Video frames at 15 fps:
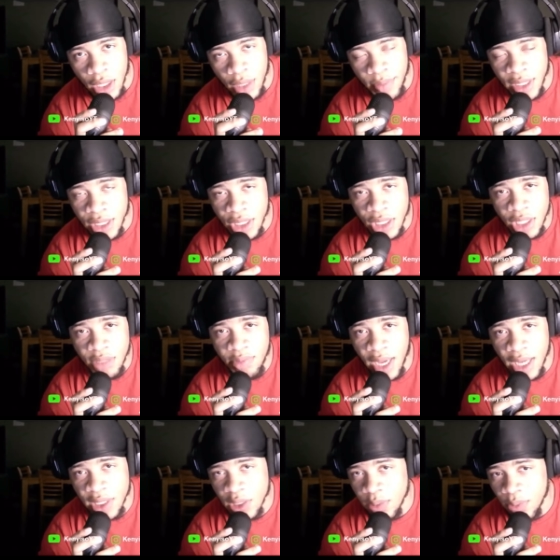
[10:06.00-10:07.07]
just
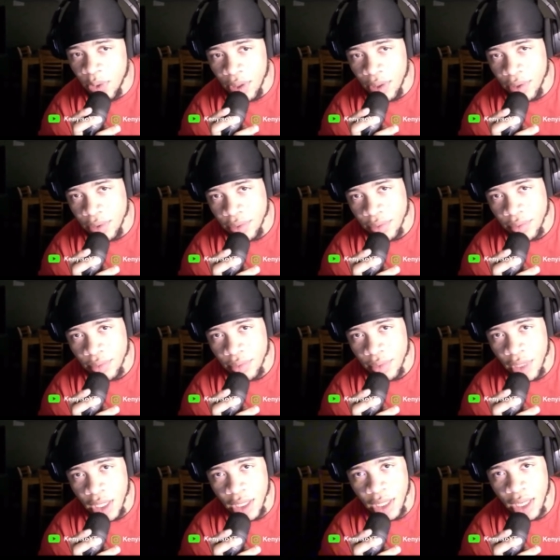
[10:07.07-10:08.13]
basketball. At the
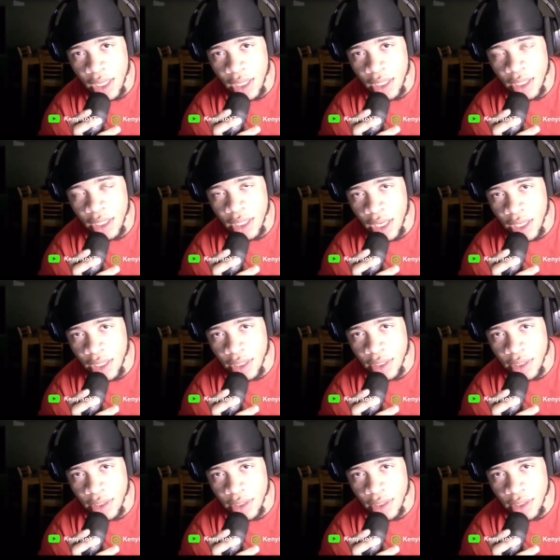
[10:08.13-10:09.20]
end of the day,
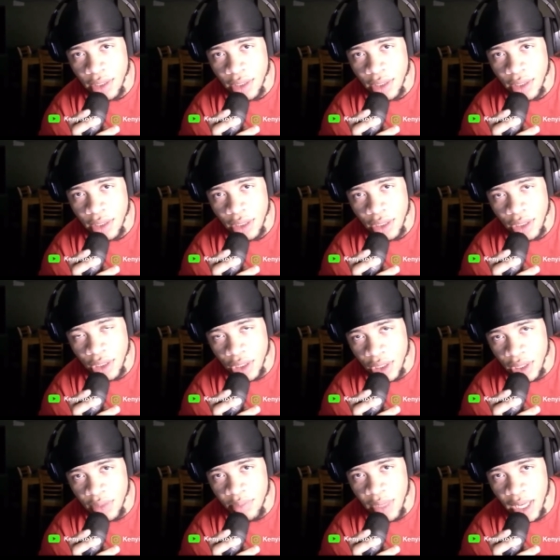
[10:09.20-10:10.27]
it's just
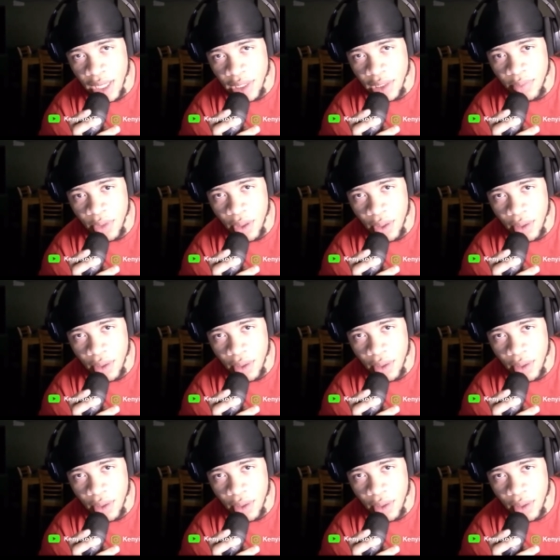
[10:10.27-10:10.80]
basketball.